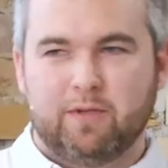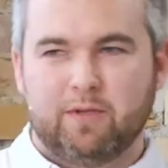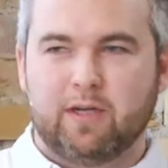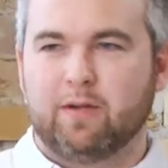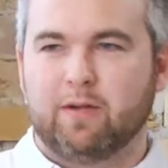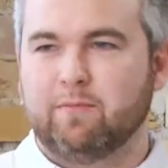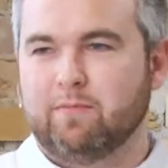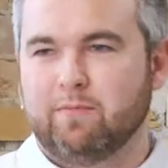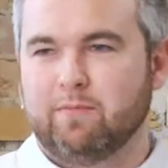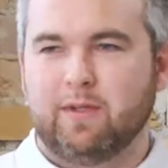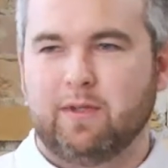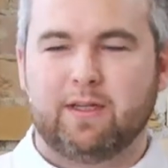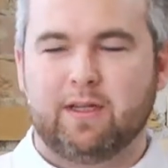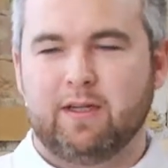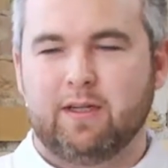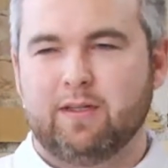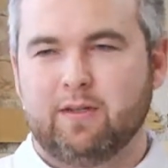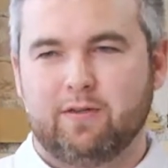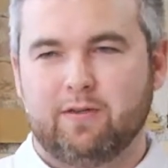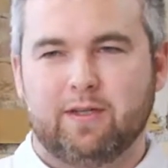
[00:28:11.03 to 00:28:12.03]

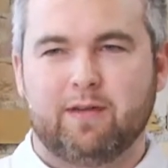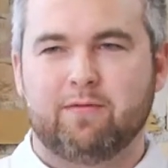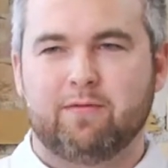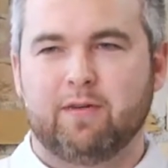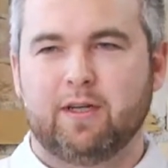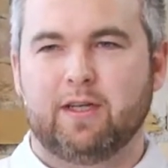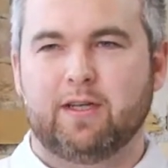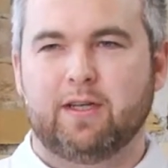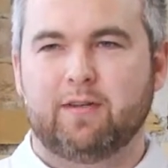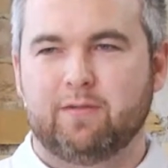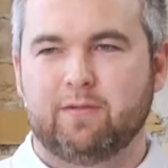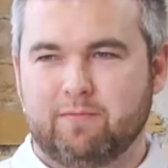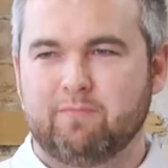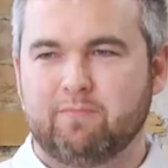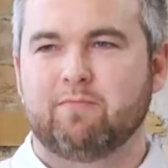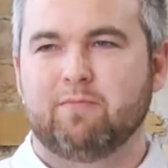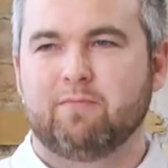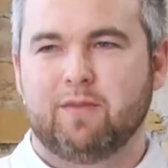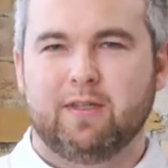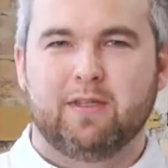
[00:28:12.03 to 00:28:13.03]
they're definitely,
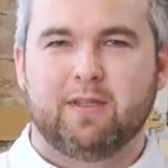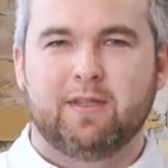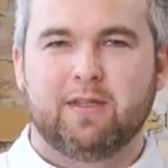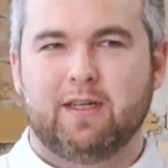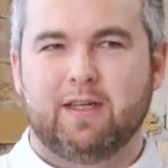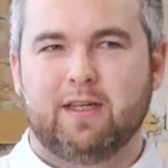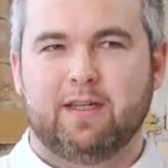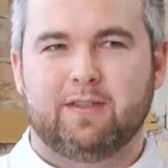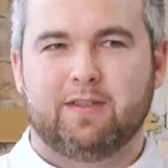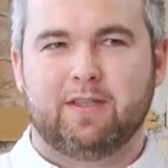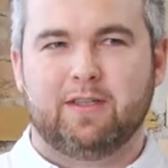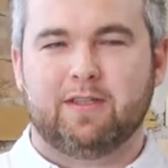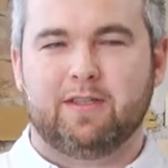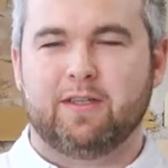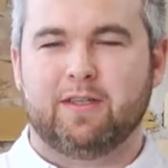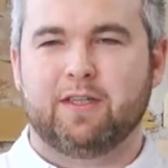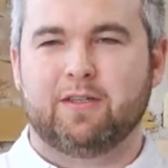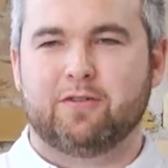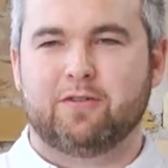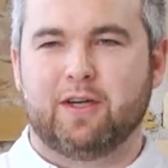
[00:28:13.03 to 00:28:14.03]
it's
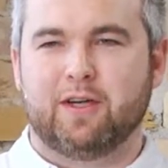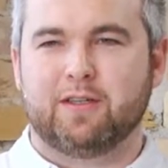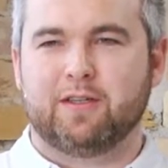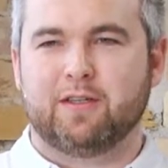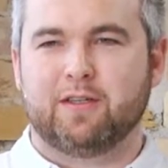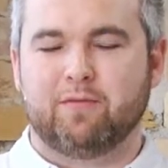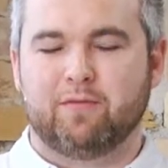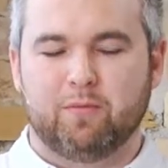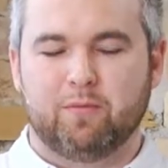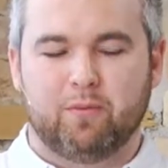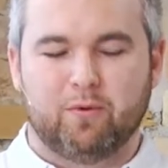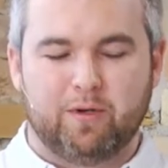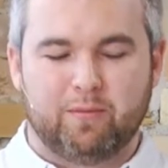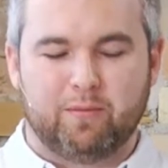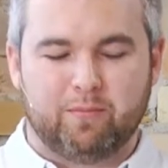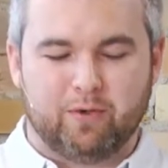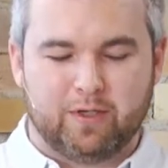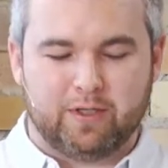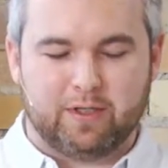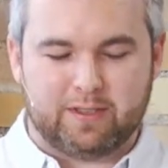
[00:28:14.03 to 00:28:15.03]
an interesting
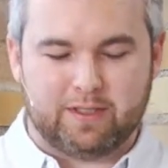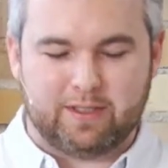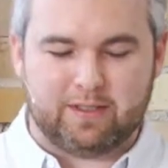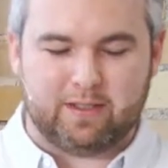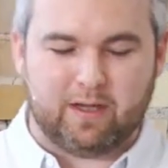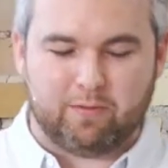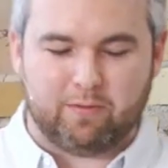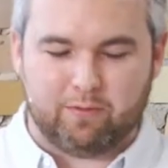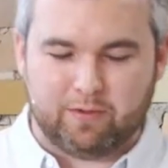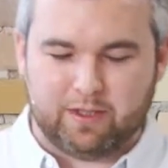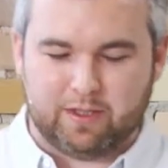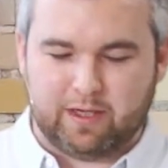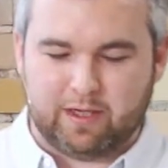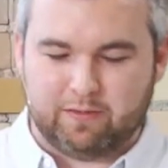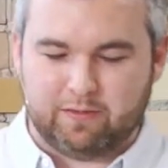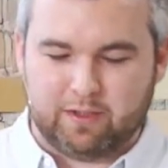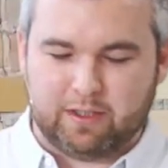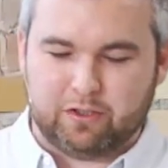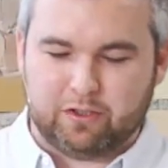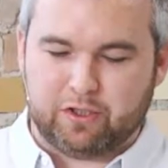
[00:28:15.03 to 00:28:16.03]
viewpoint, but it's not one that I
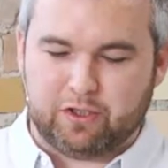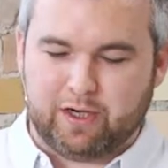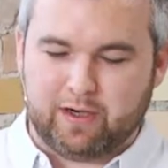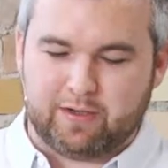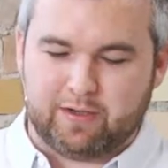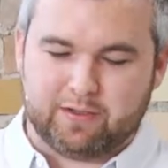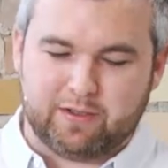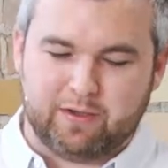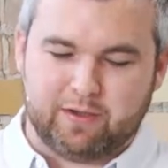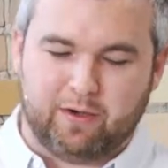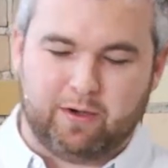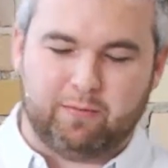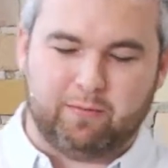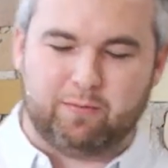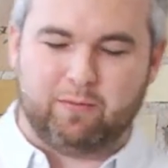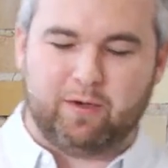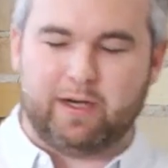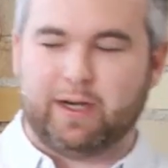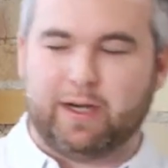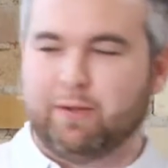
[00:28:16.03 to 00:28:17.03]
really share. So I
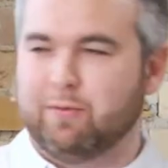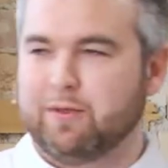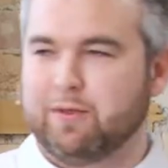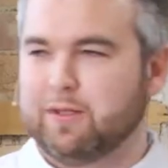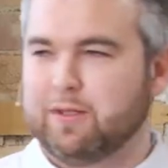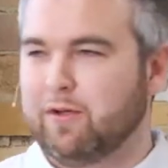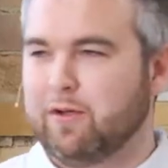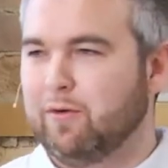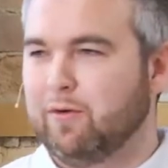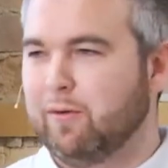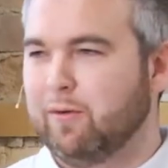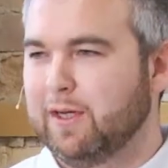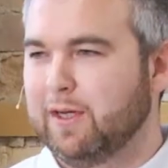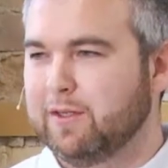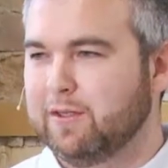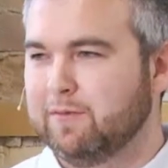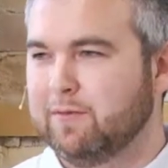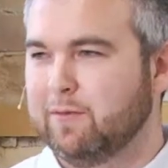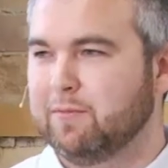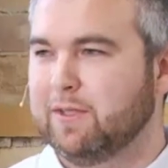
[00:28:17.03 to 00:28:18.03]
wouldn't want anyone to go away
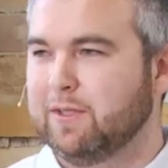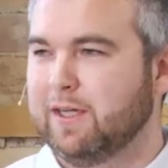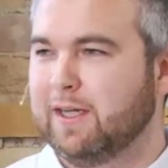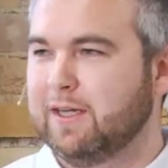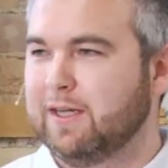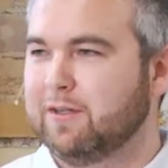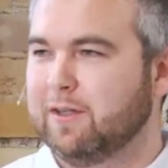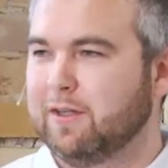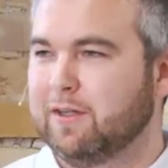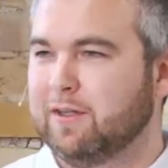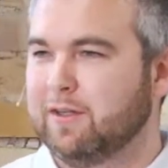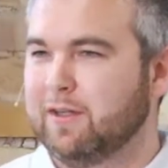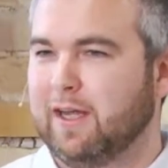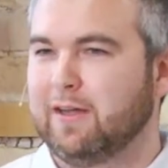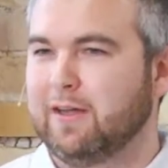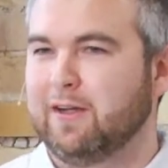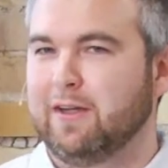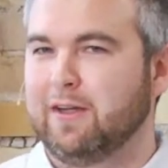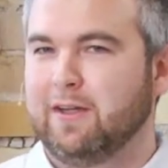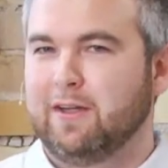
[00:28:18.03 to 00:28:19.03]
from today thinking
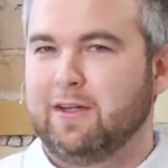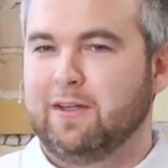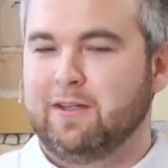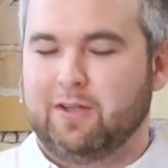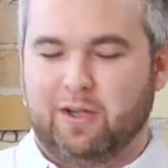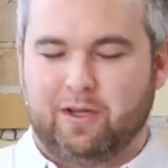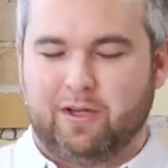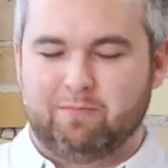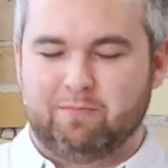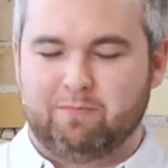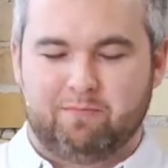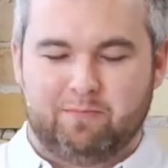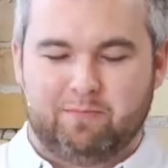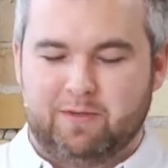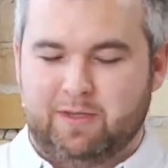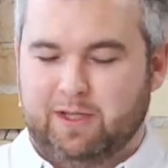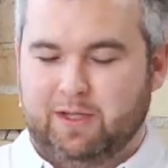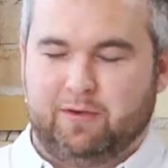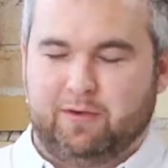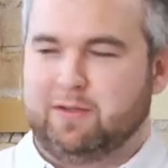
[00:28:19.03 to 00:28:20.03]
that
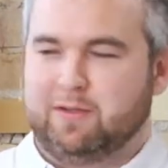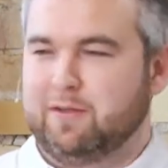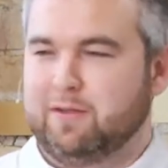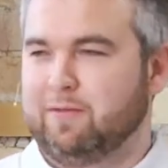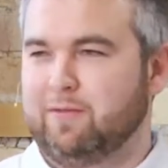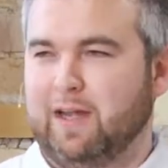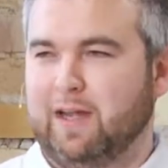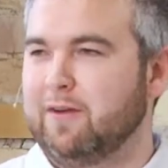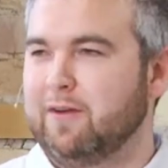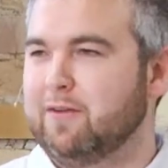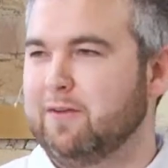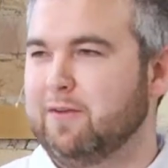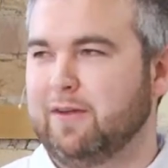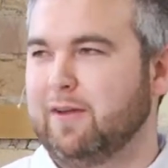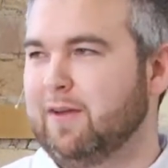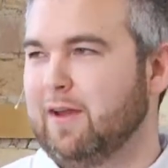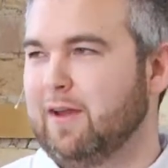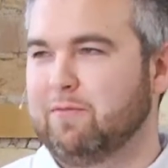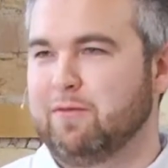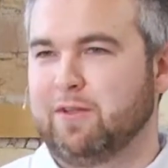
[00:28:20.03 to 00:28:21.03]
the earth is flat
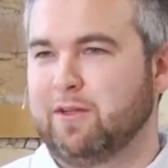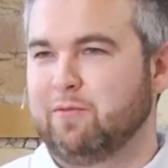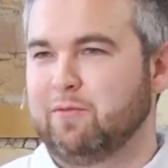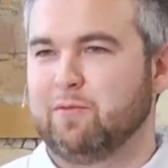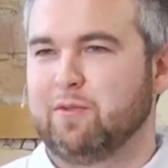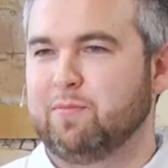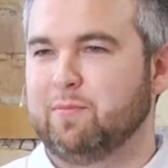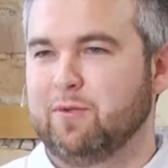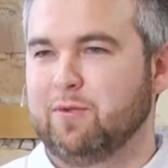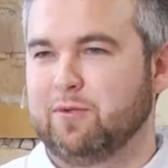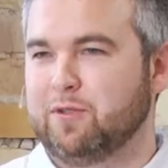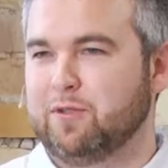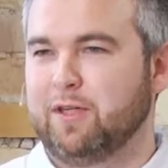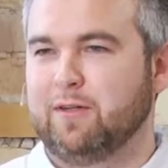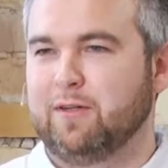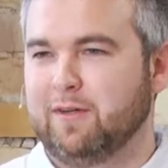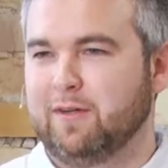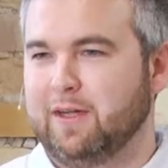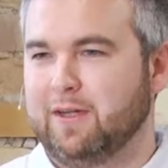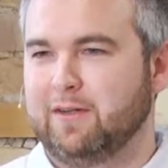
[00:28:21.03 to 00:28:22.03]
and everything was
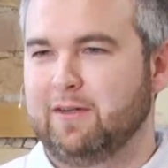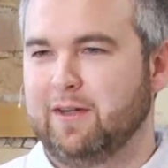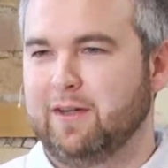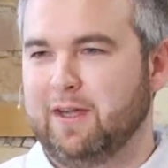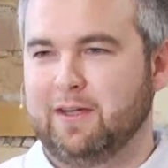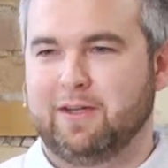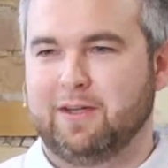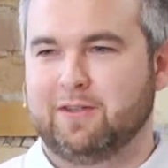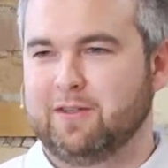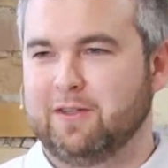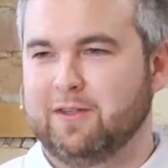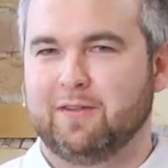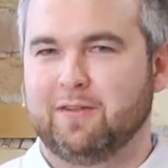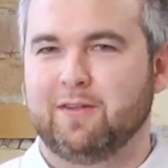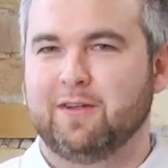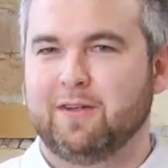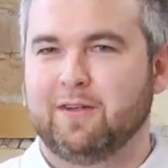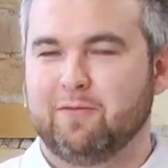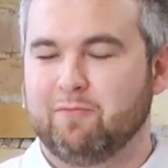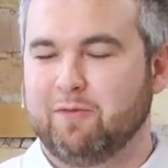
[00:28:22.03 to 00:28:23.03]
bullshit and I need to
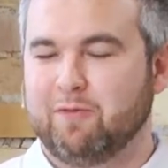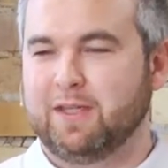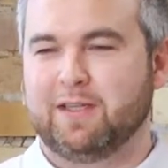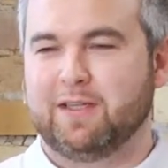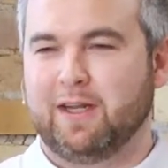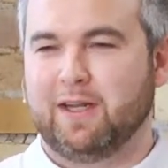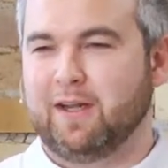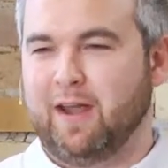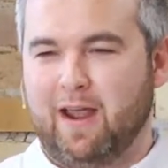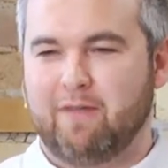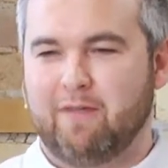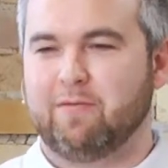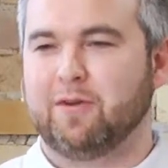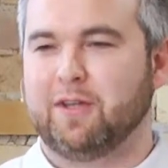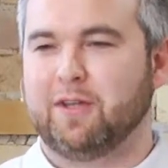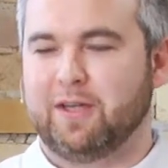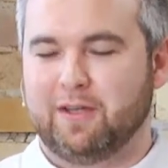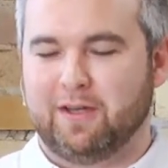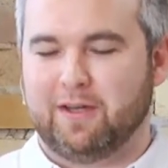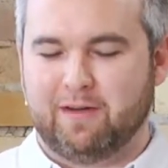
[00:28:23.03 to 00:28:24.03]
rethink
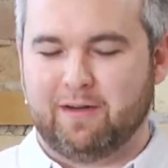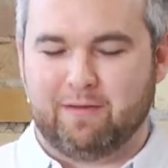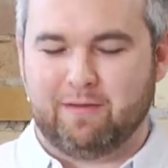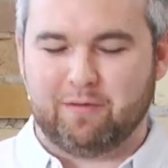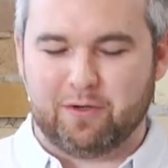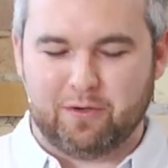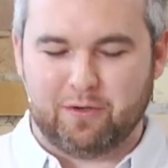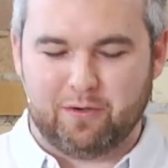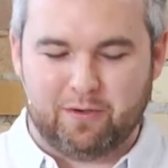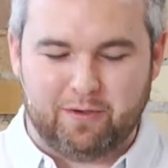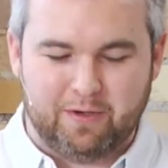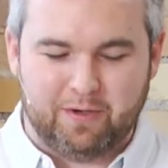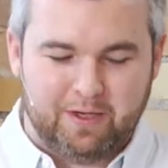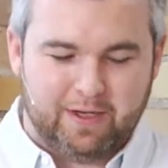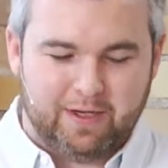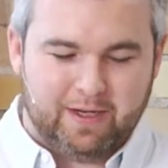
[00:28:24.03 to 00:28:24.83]
everything that I've ever done.